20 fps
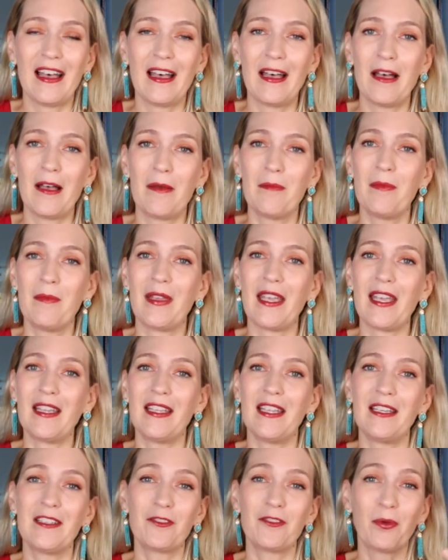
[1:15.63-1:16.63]
Um, and
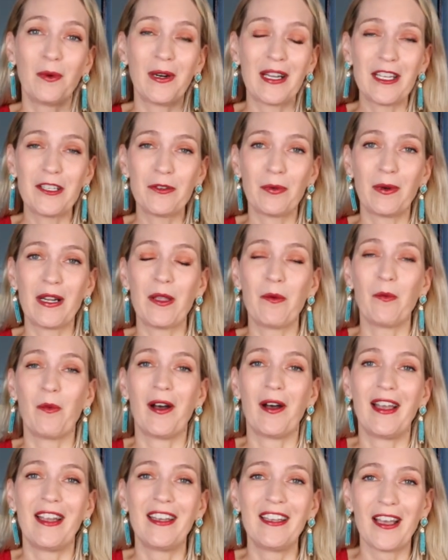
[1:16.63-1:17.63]
in twenty
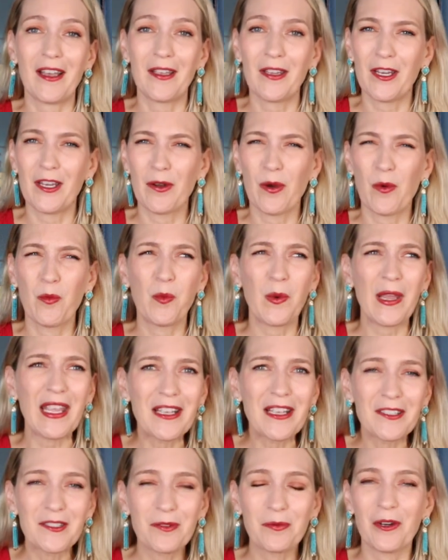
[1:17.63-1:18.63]
twenty-one, uh, you know, a
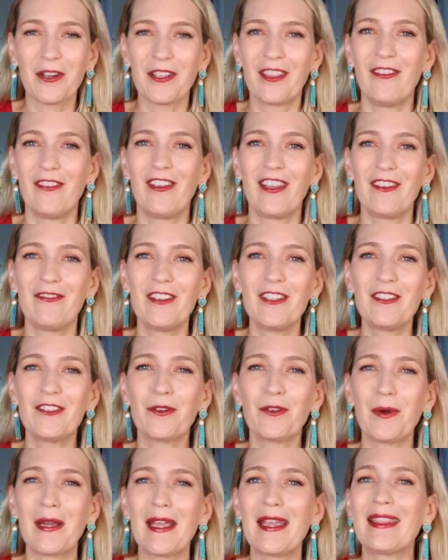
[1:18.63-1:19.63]
week's worth of
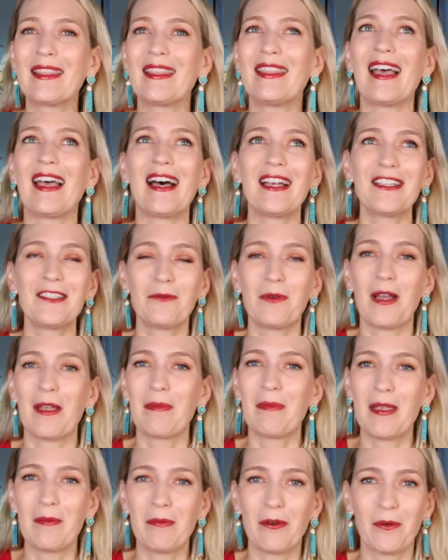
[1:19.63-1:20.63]
inventory, that's why
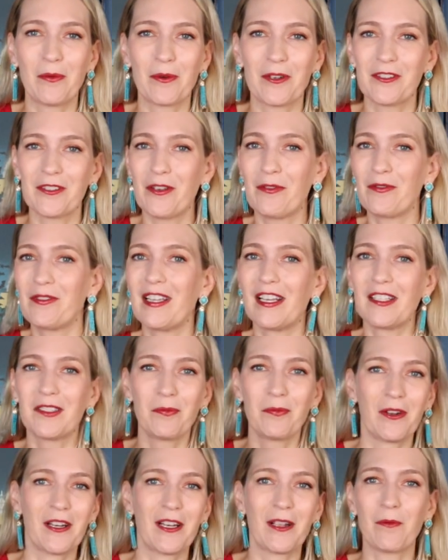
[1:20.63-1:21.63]
people were so
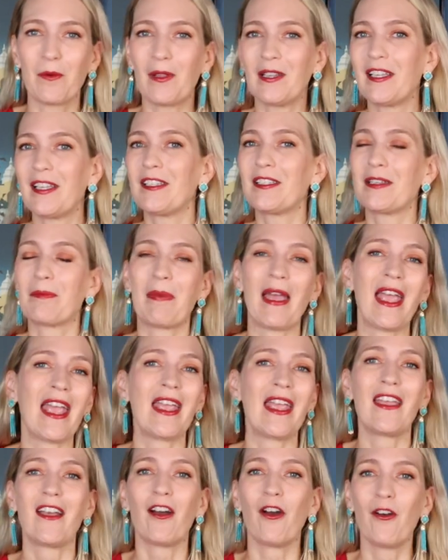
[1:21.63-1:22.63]
desperate and willing to
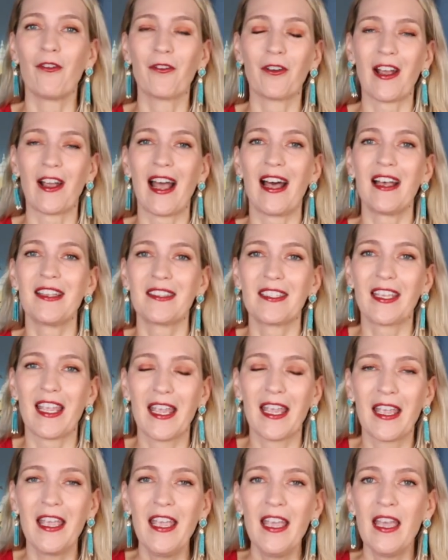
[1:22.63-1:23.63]
pay over
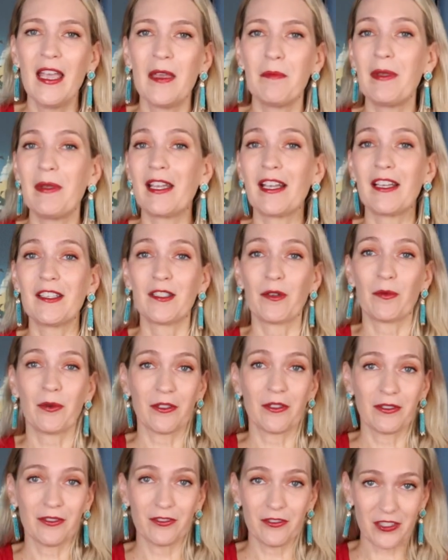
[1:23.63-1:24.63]
asking, because there
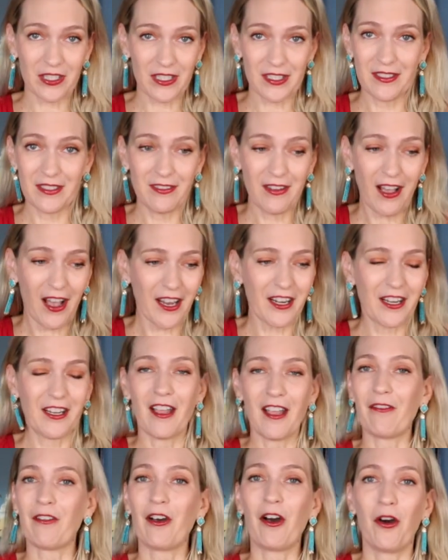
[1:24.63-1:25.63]
were just not
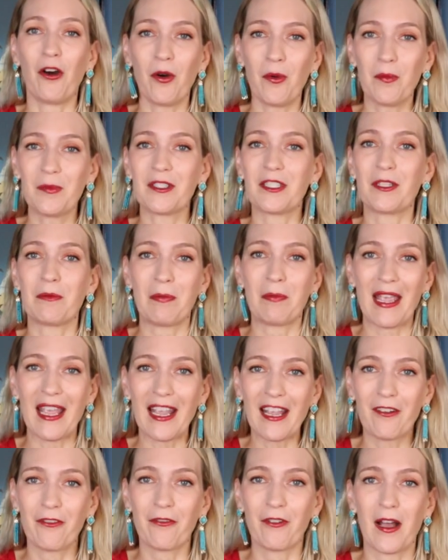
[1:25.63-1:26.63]
enough homes to
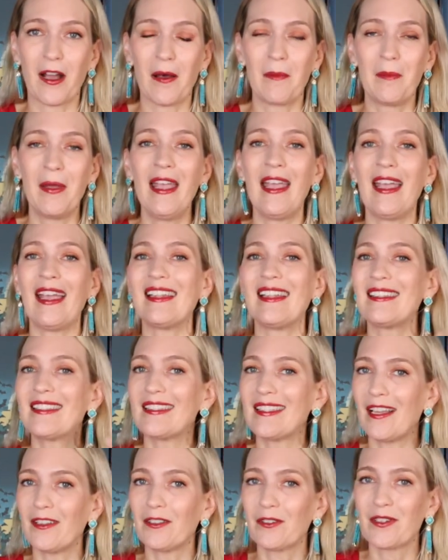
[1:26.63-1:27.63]
pick from, and
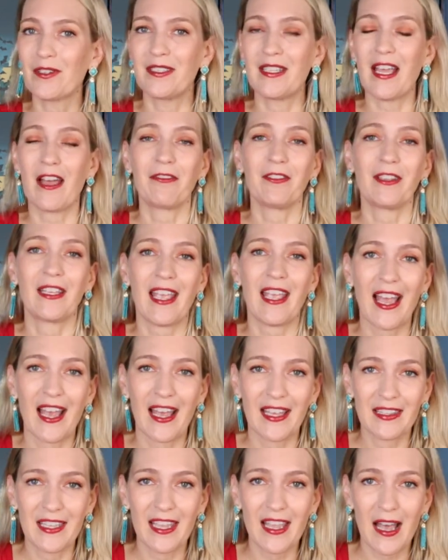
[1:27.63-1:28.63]
sellers definitely
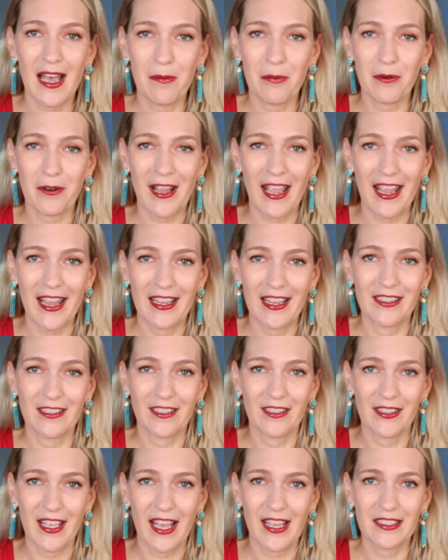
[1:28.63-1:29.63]
had the upper hand
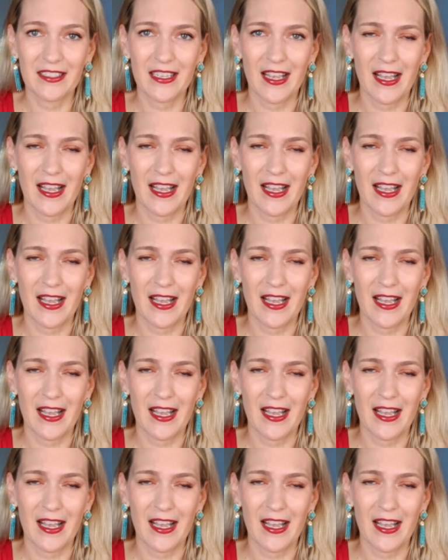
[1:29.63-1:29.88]
on that